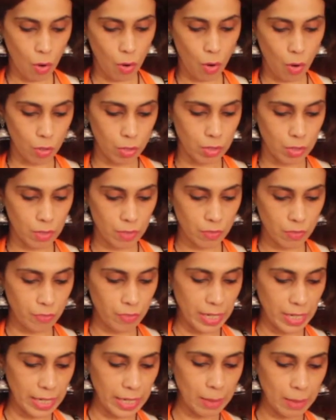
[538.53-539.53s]
on this
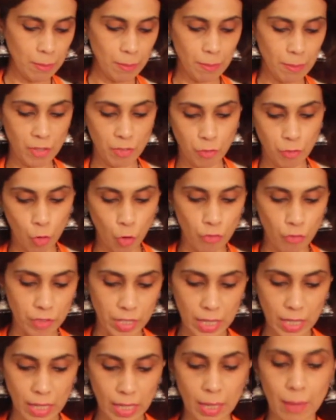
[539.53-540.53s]
flame before we
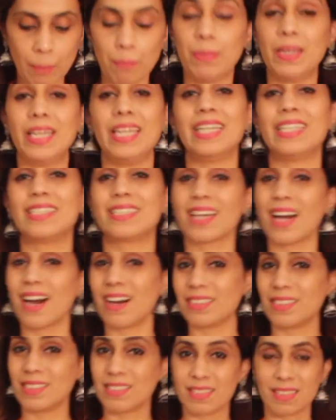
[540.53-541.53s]
plate
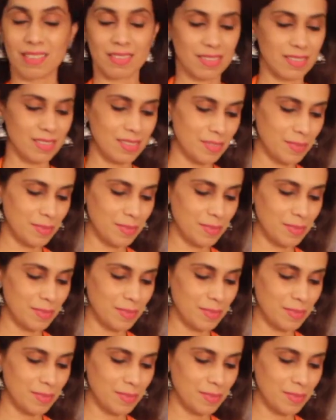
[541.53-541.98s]
our dessert.